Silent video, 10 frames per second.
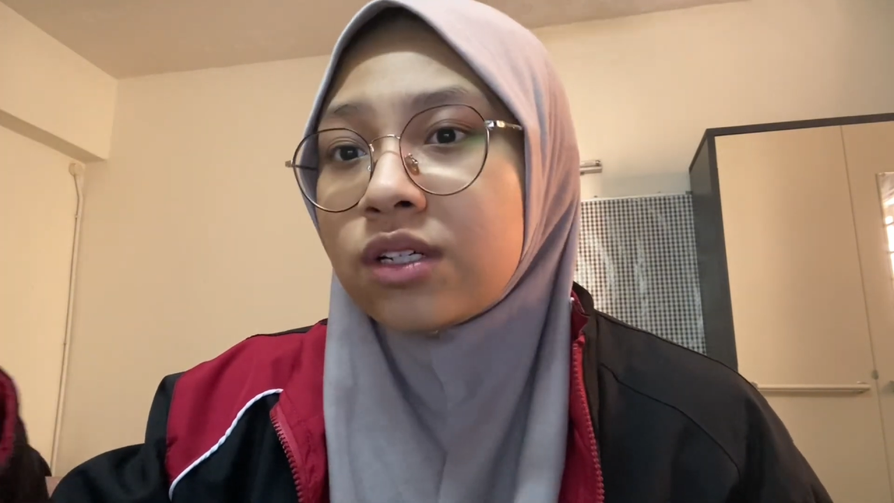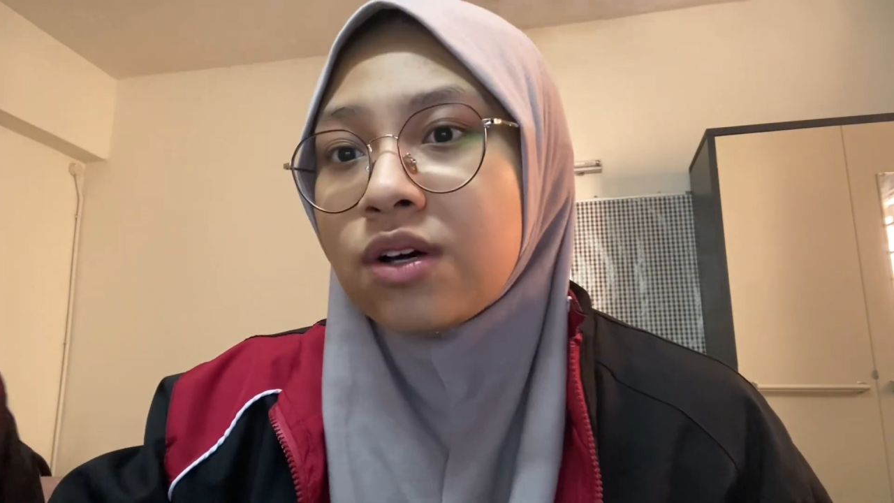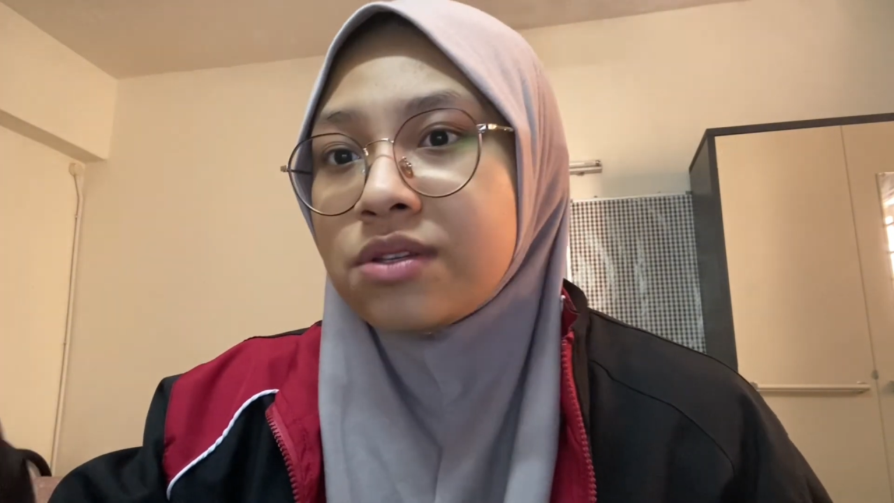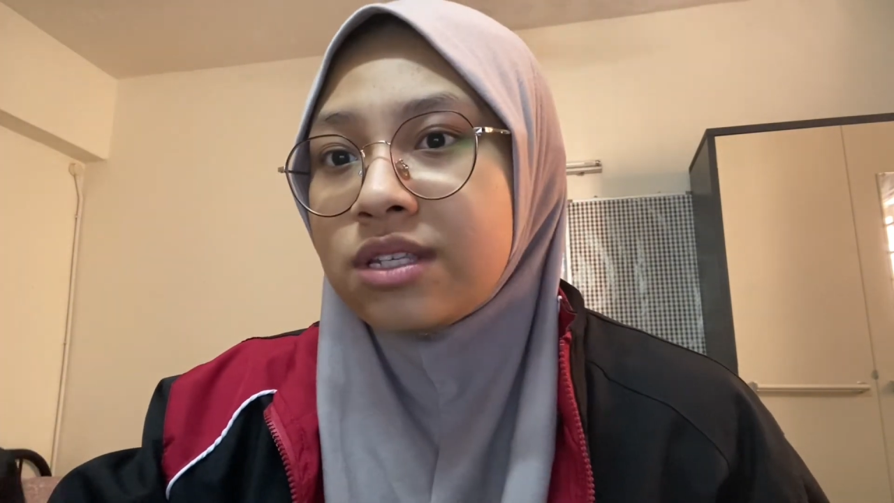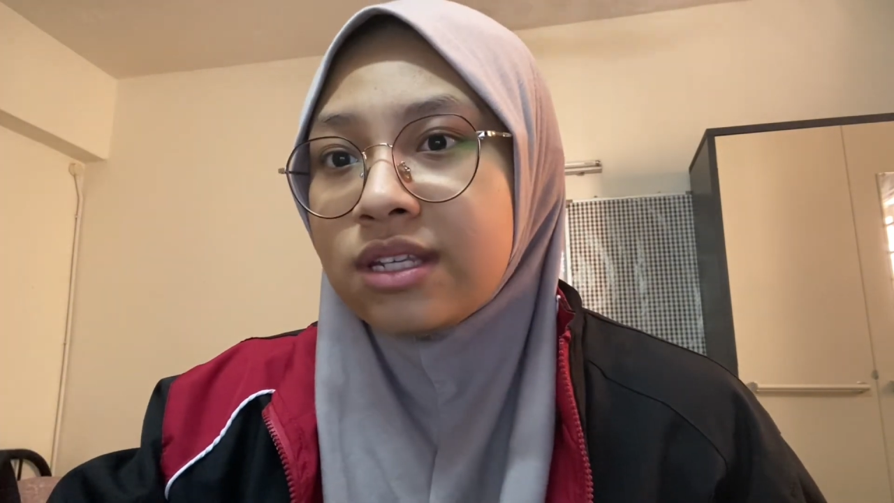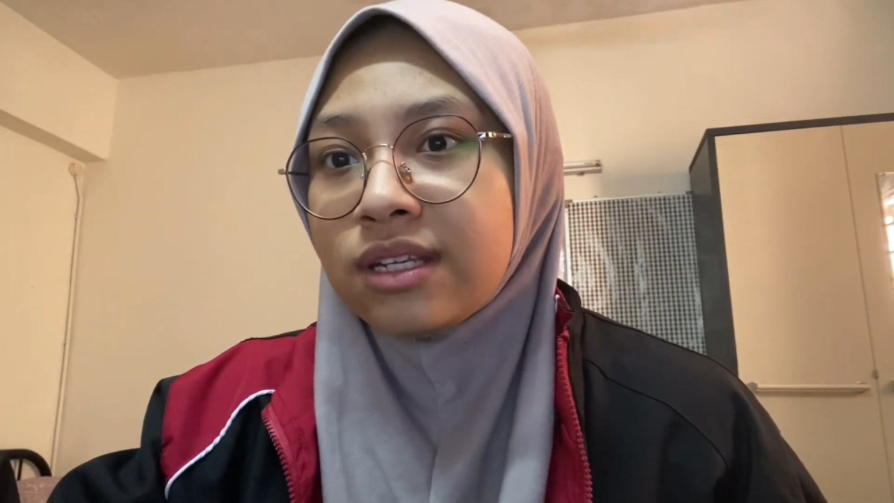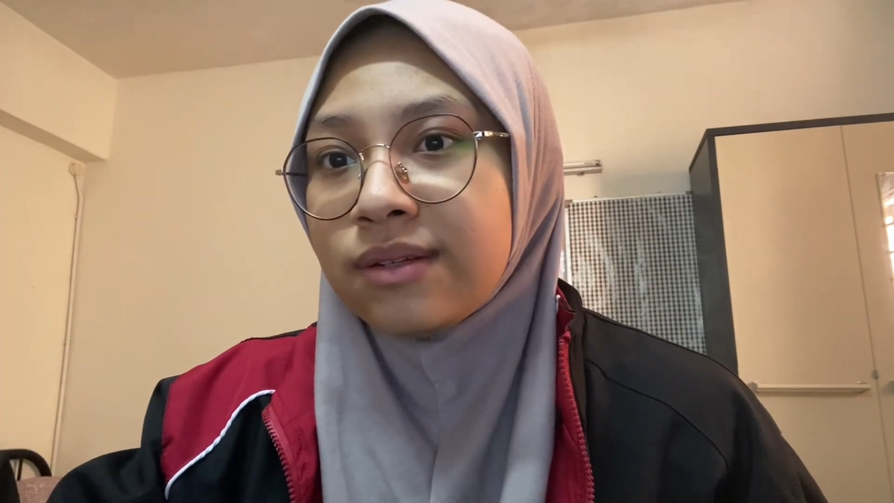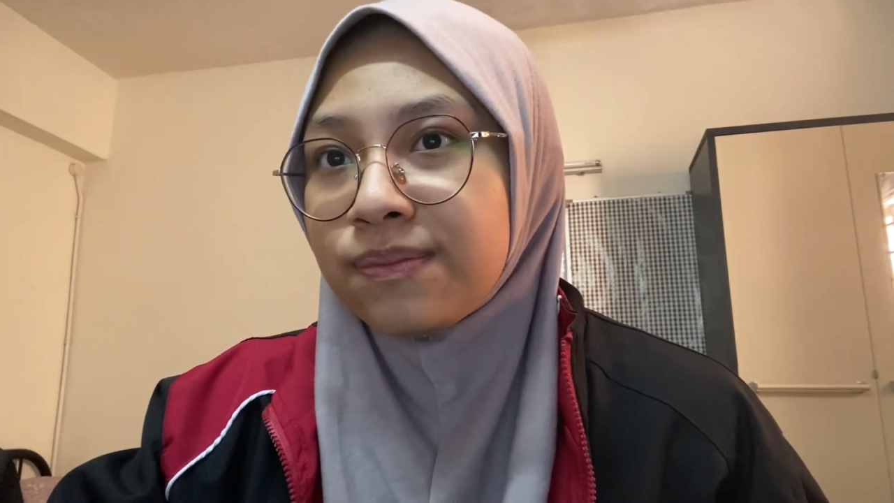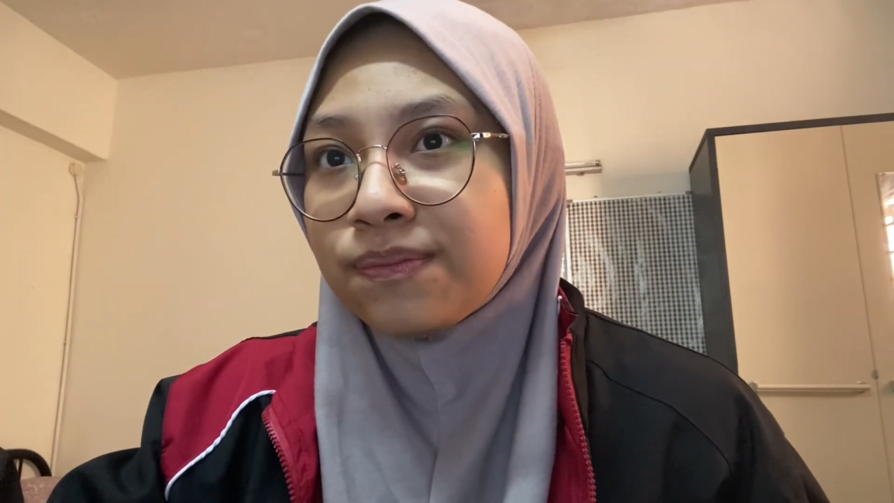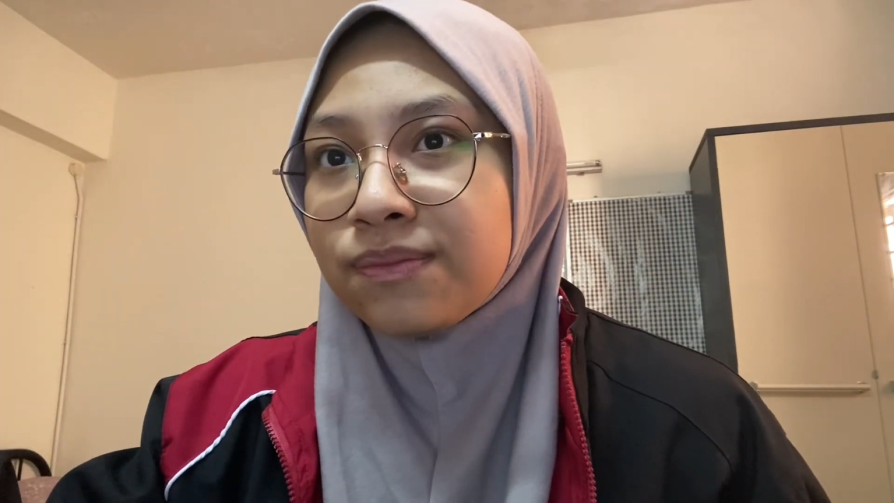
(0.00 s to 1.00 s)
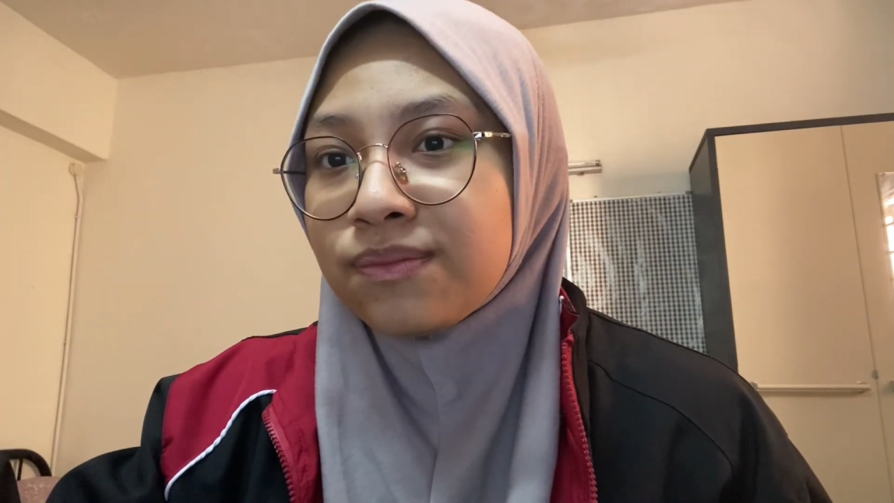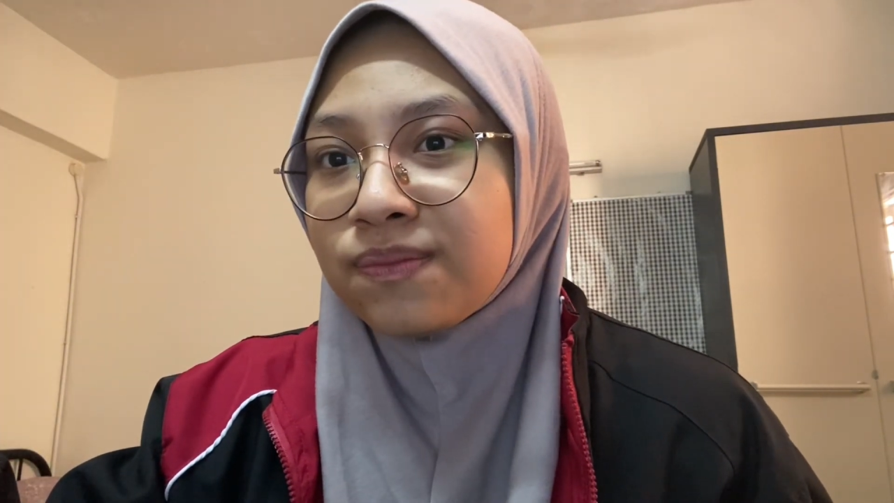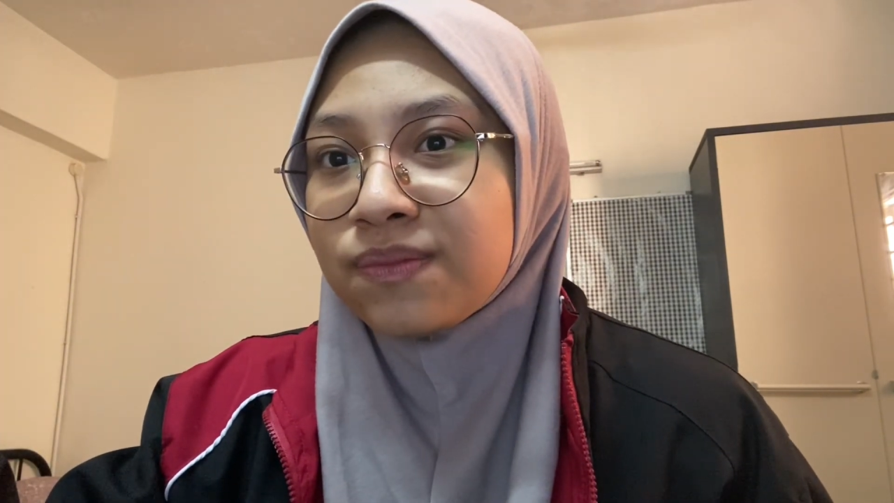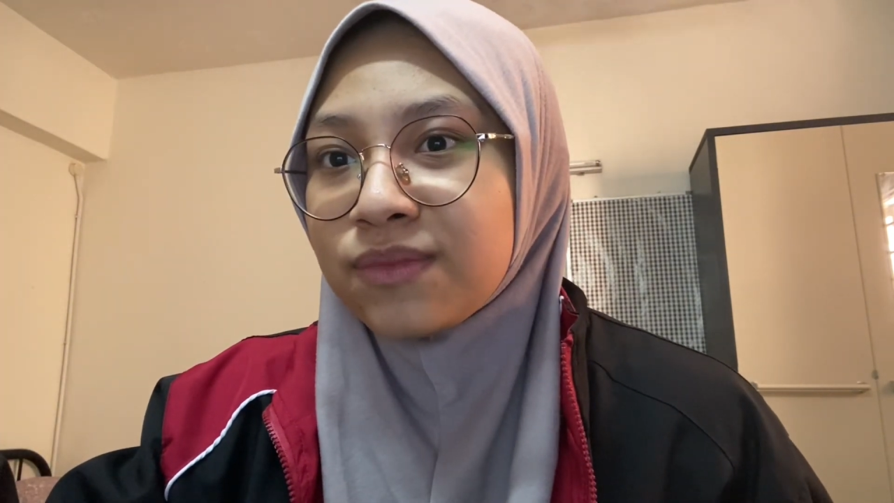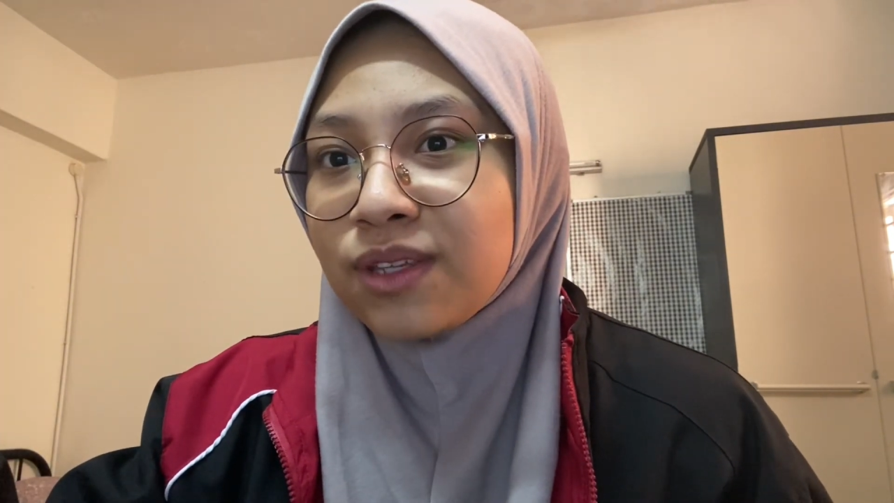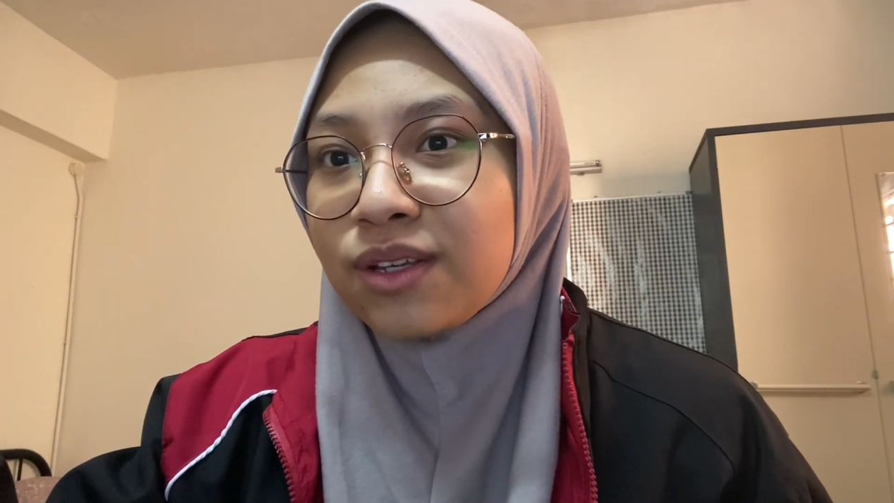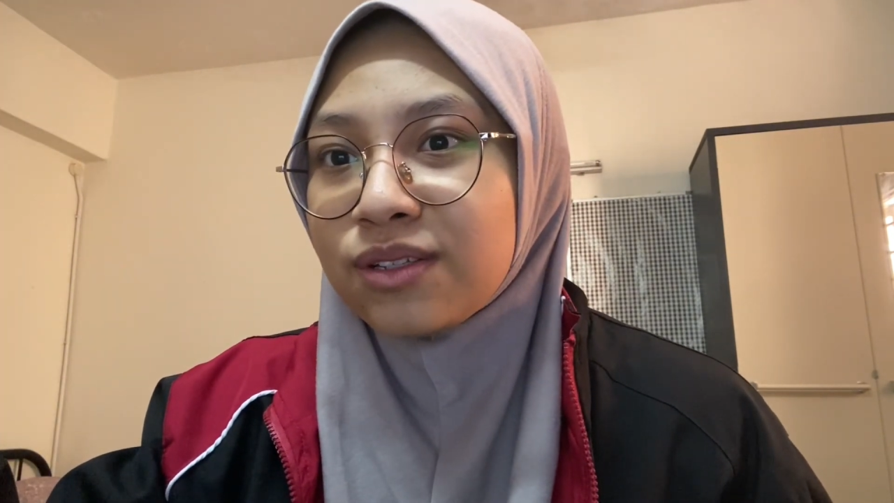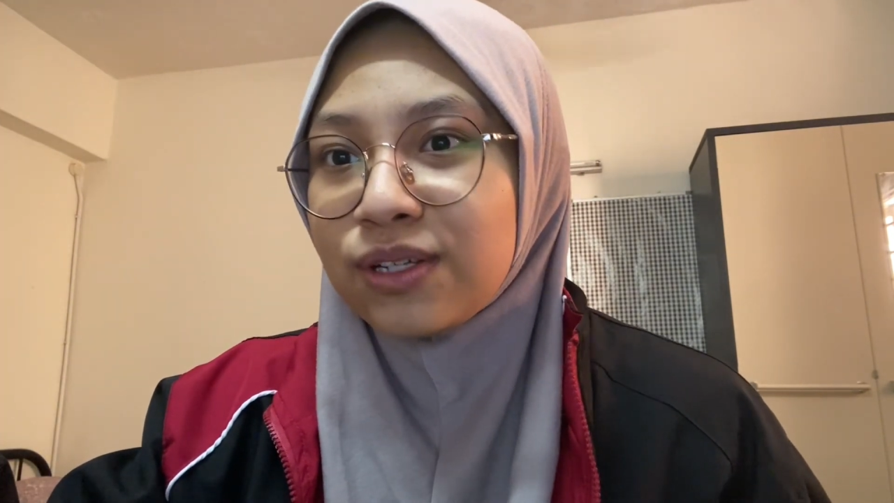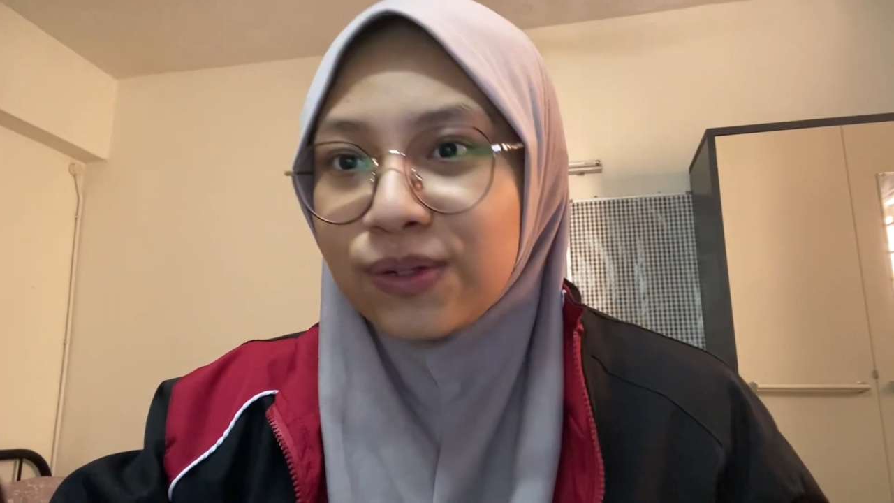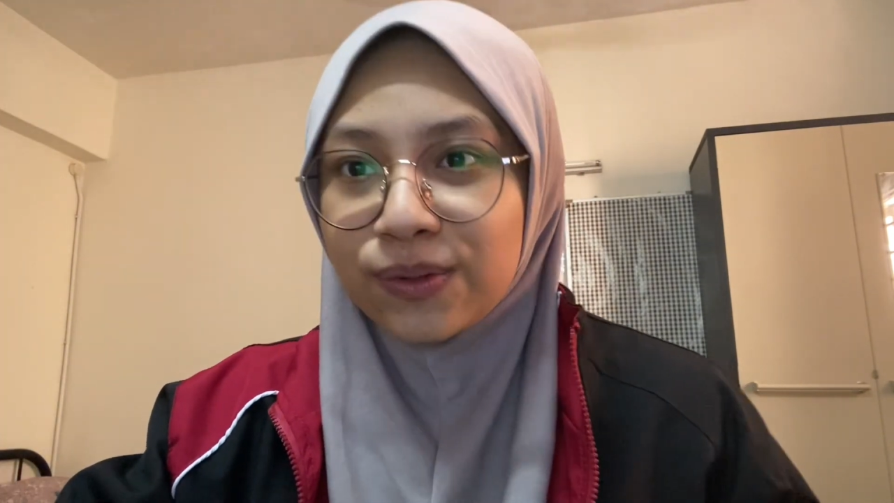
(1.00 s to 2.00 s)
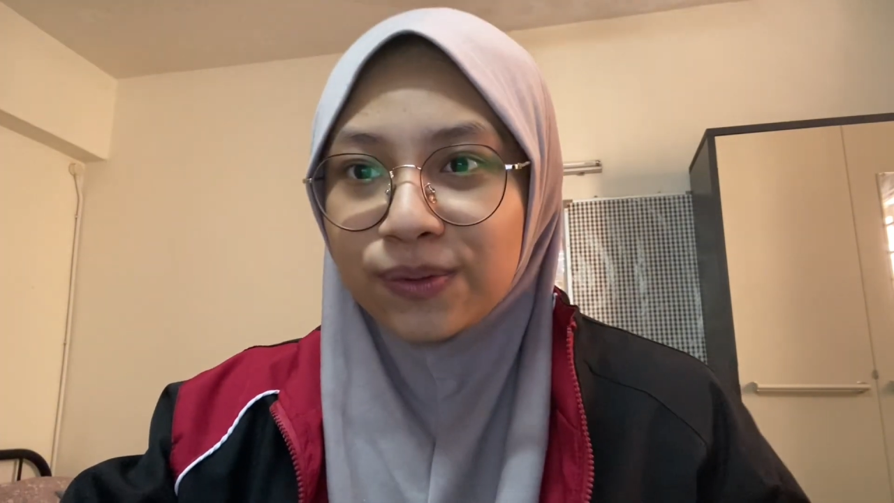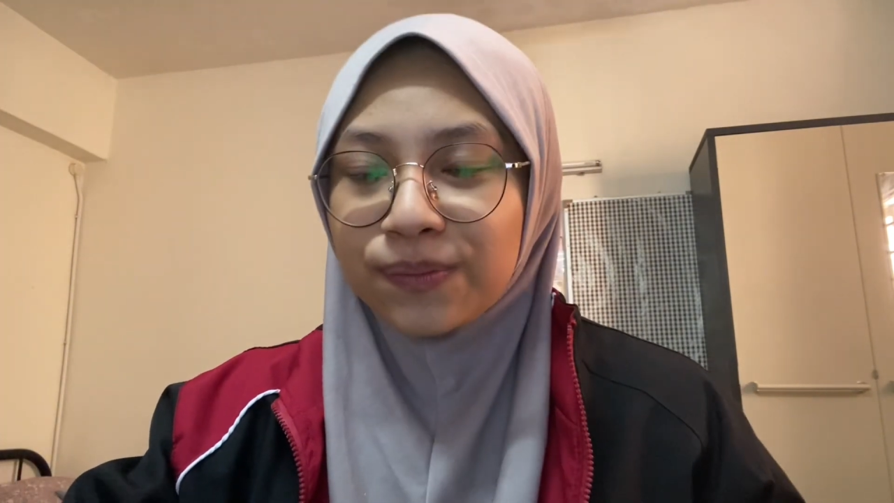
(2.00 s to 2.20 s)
consent. So